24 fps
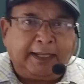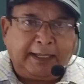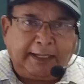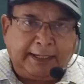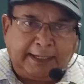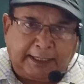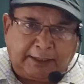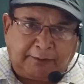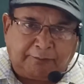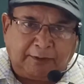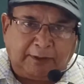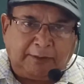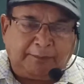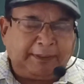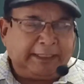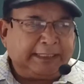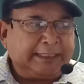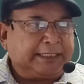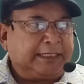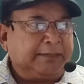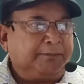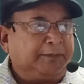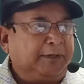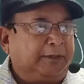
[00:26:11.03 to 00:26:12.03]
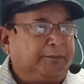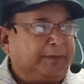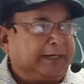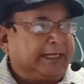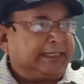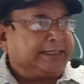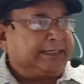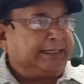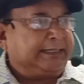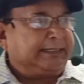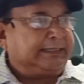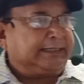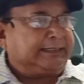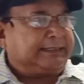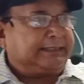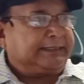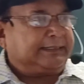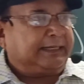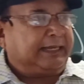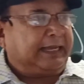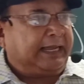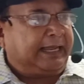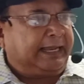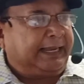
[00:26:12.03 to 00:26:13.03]
It will be in simple present,
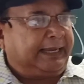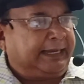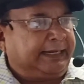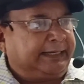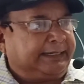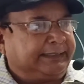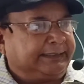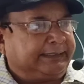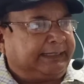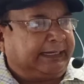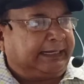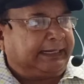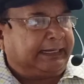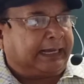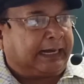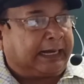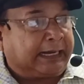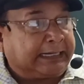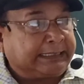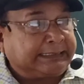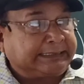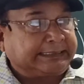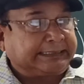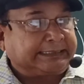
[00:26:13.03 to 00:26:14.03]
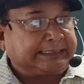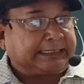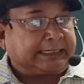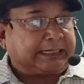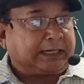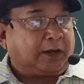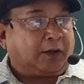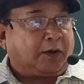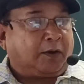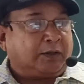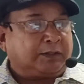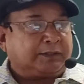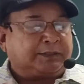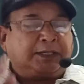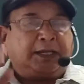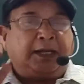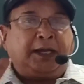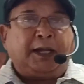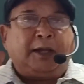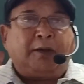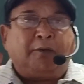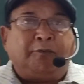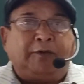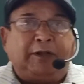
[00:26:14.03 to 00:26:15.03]
and the last clause
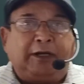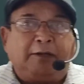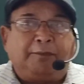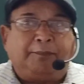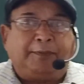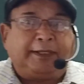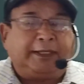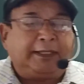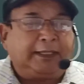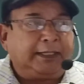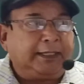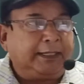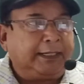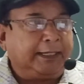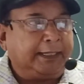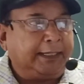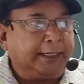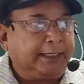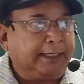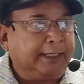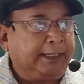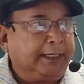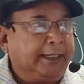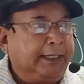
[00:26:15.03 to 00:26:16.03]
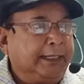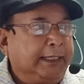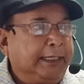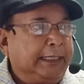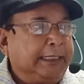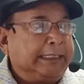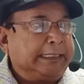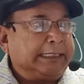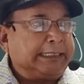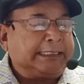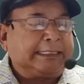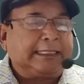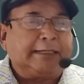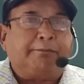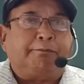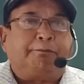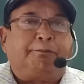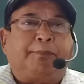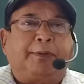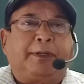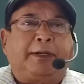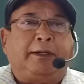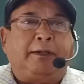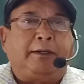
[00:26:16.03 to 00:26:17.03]
will be in
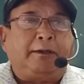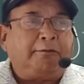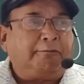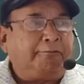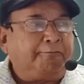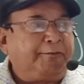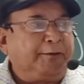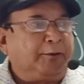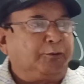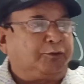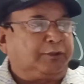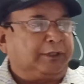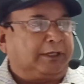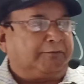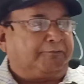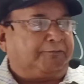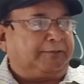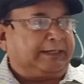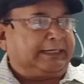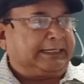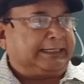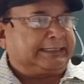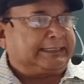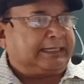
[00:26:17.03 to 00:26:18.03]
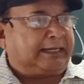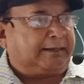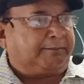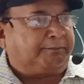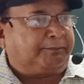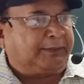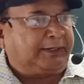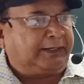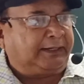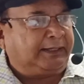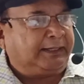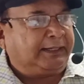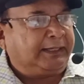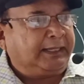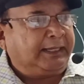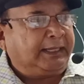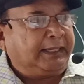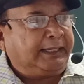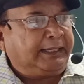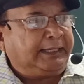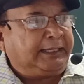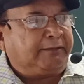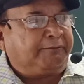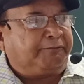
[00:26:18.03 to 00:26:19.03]
simple future. For example,
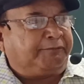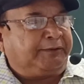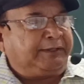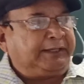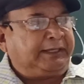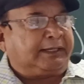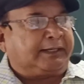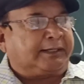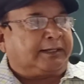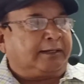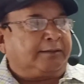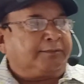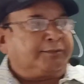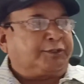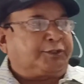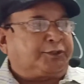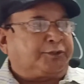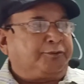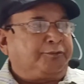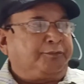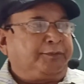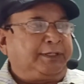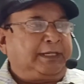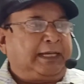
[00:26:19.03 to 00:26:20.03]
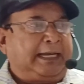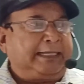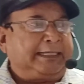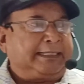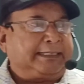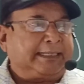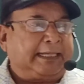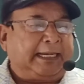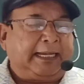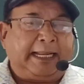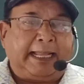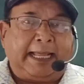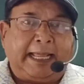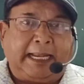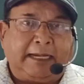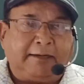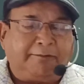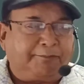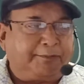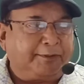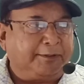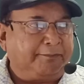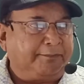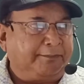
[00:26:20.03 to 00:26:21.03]
if he comes to me, I shall
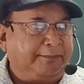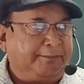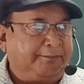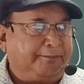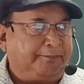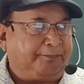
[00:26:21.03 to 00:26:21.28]
help him.